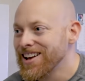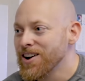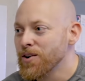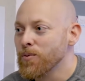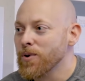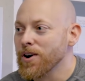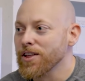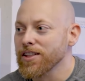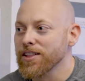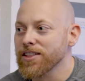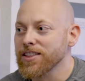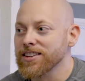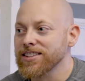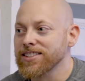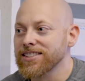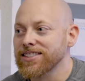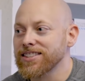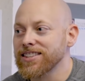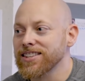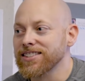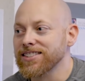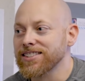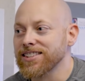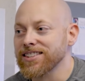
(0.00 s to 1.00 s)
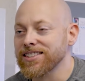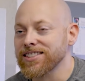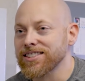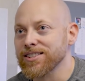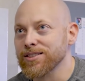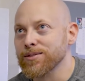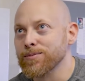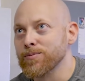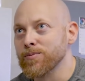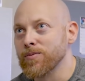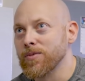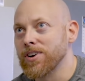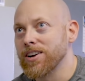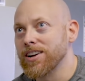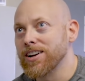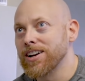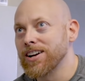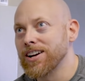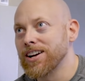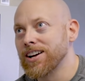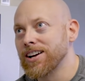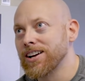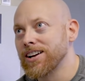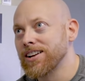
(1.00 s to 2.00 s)
Whether the system
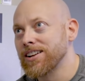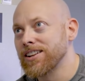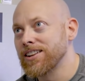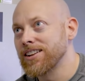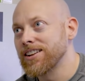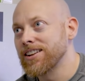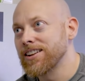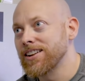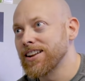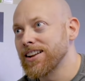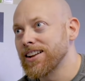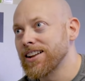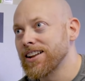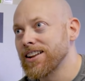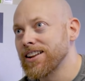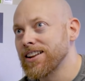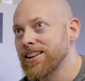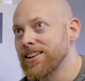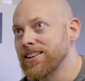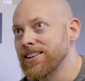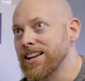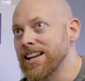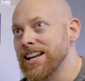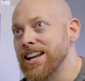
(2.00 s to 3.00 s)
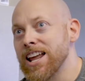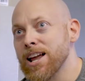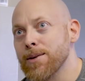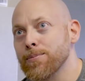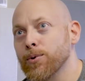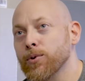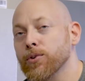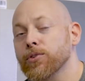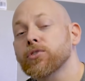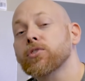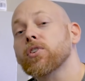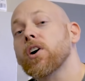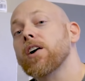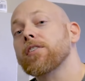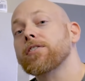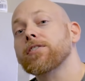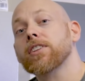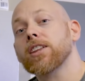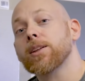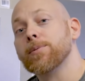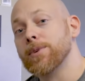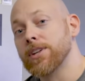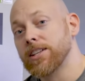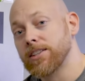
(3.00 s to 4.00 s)
enables soft
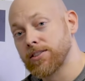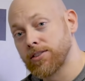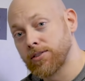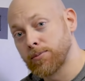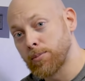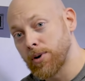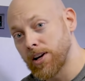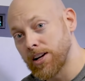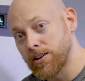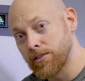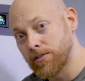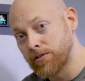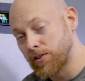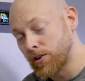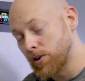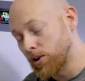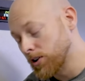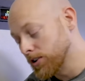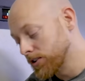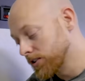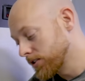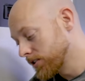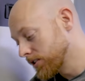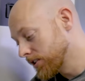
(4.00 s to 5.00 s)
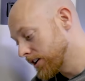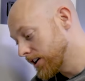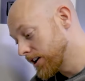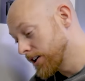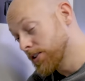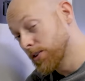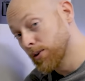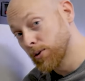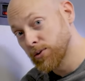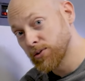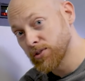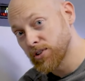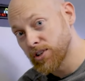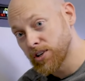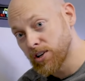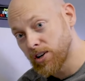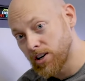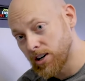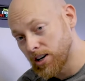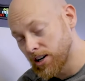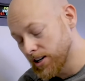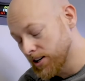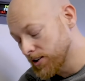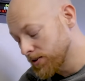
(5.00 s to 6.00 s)
limits by default, those are
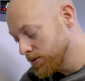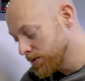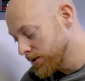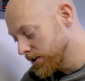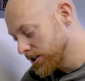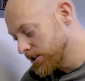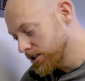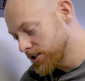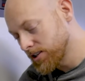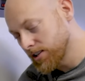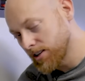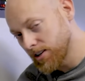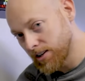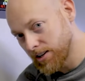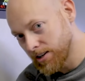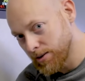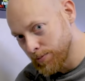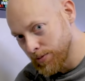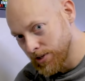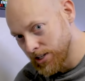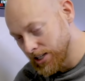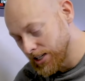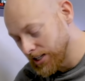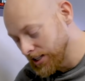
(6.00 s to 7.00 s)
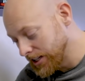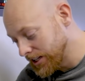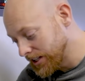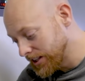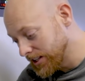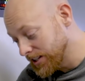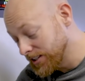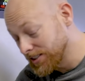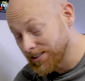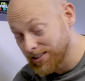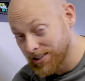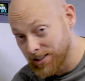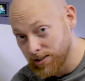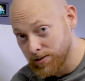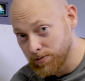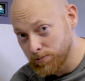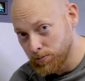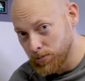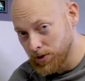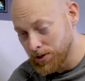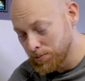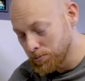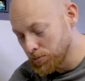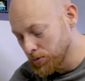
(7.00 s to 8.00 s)
gone, which in a machine like this can
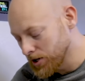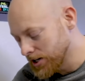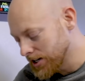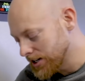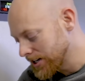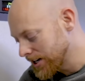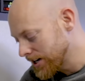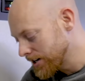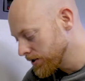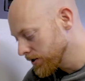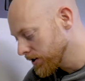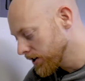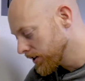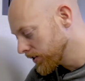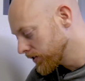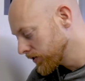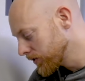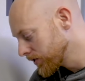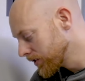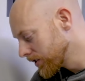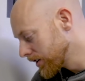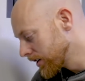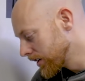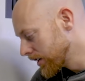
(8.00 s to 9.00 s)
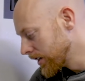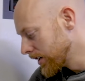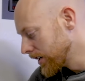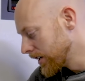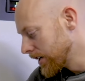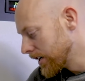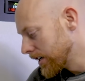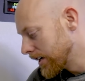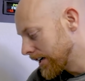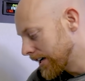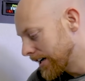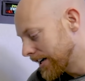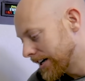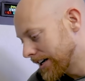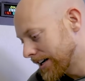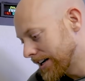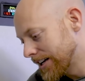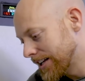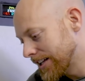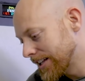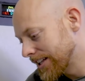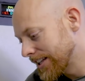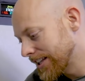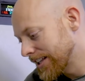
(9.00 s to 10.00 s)
be pretty dangerous.
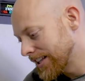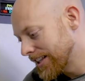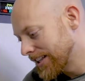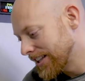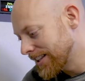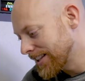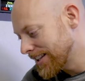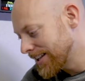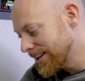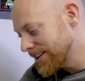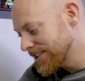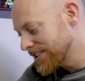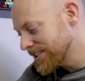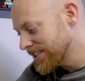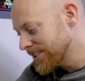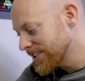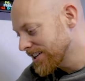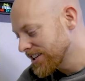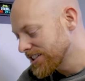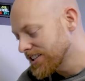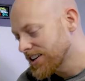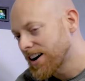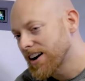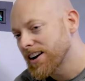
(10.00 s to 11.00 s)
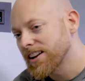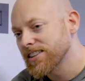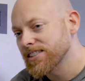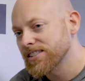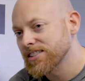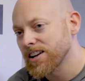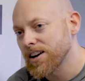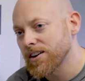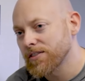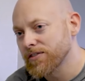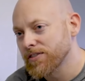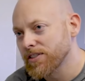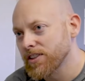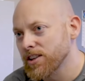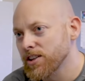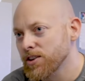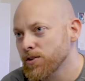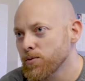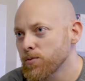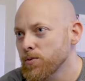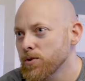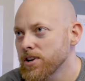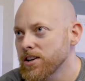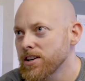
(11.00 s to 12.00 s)
It's just a ton of stuff that
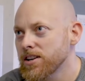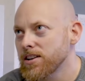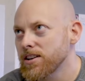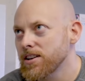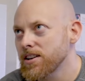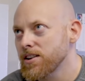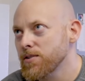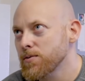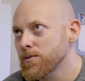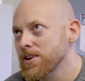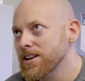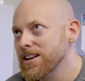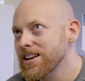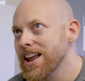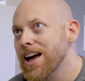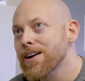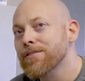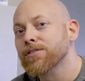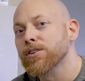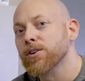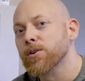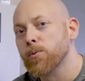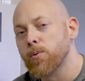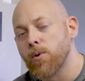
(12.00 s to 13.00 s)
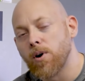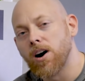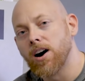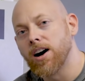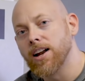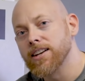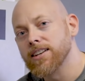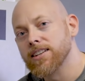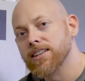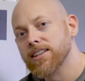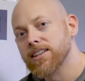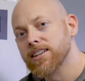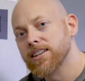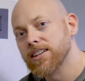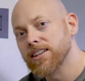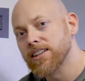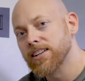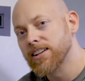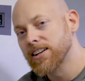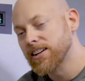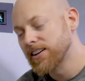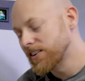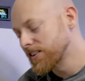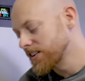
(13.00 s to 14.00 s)
you would never want,
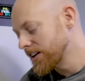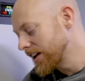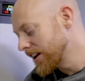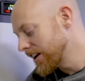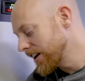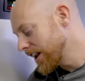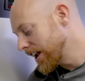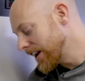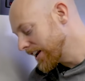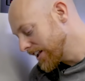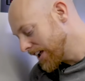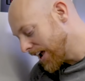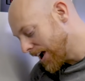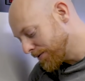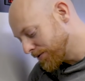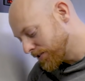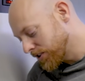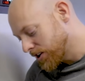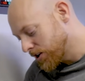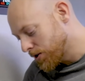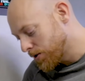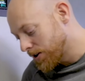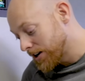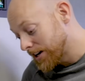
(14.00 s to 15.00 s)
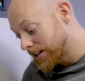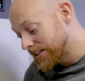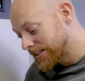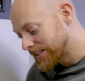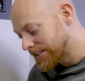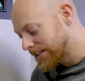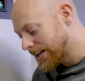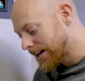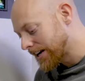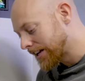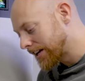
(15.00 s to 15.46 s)
and you have to go in and set